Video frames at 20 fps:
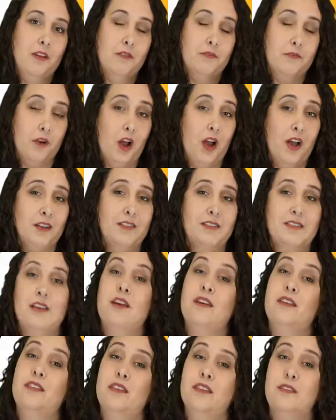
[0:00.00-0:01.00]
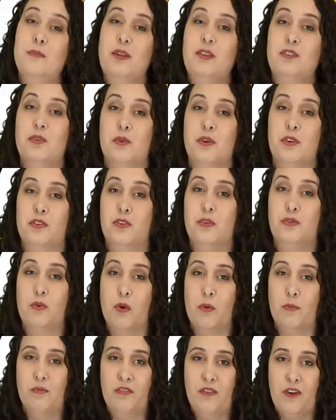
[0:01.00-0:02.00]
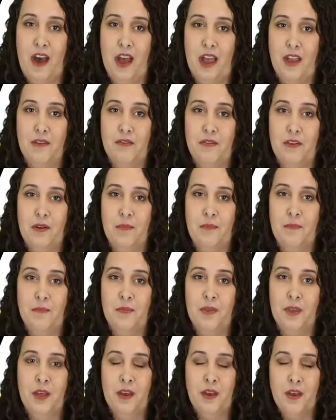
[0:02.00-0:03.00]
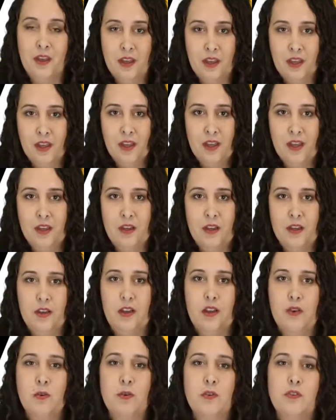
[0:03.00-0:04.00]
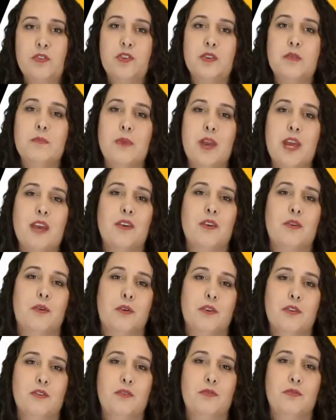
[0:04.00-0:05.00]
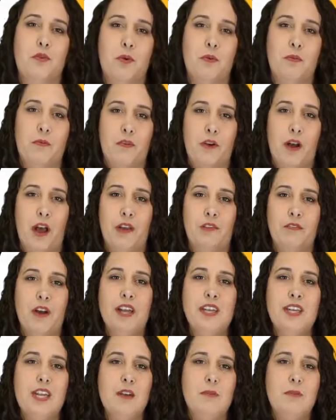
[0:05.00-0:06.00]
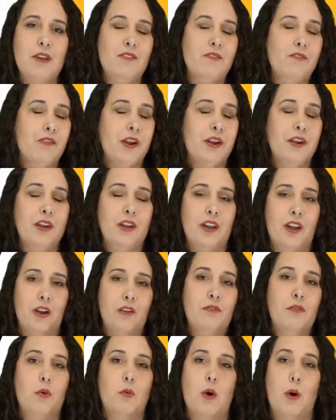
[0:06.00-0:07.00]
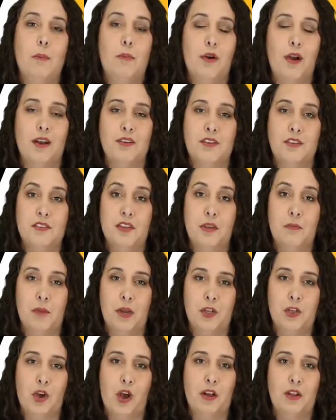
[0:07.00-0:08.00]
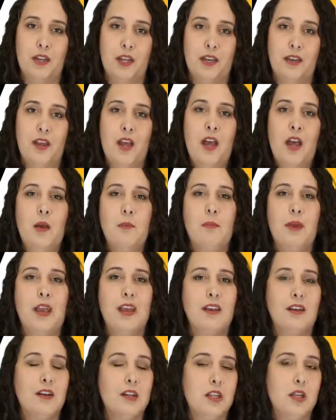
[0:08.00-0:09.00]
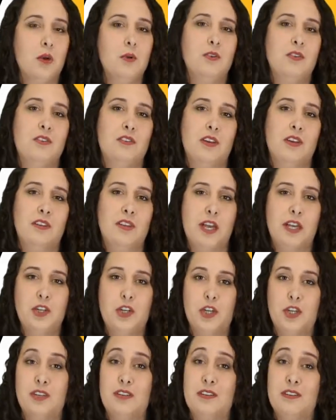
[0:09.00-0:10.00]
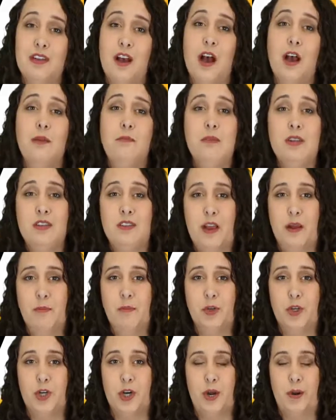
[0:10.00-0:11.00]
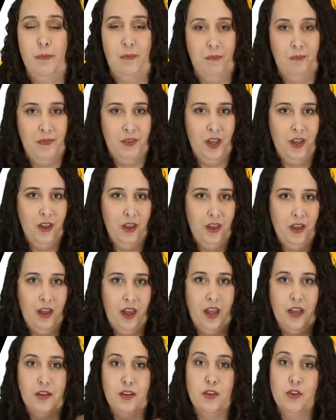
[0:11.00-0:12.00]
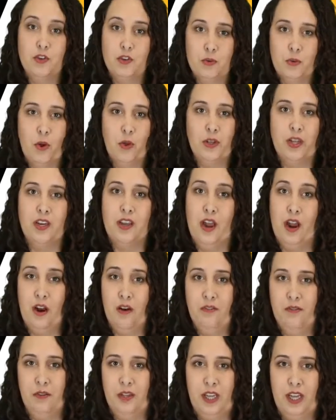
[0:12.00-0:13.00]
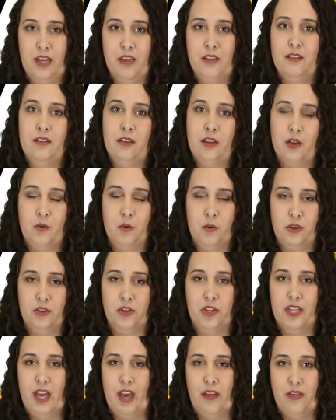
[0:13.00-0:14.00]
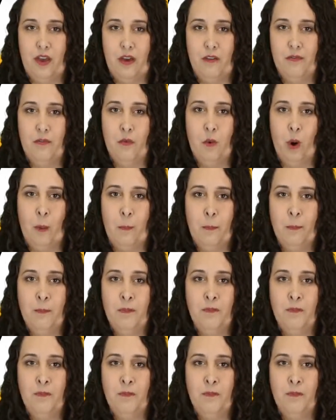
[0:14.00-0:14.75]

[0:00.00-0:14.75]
For us, this means crystal form 5. In order to make crystal form 5, I need to be very careful while processing my chocolate, paying close attention to time and temperature, and control it carefully in order to get that form.